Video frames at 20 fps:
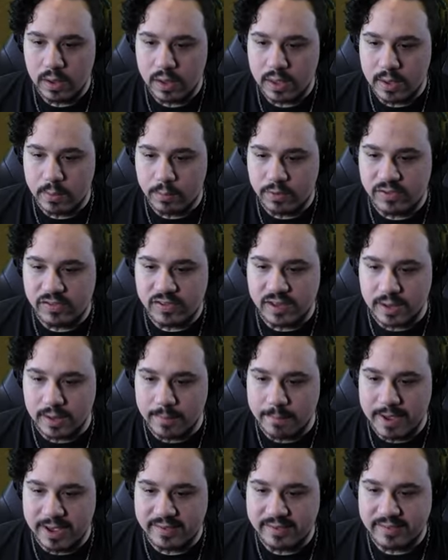It was still in
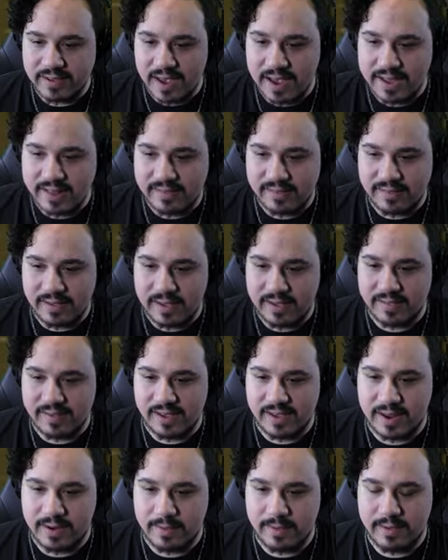my sights. Is it
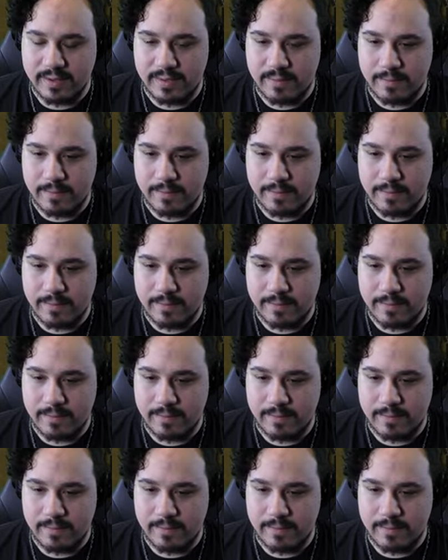gonna...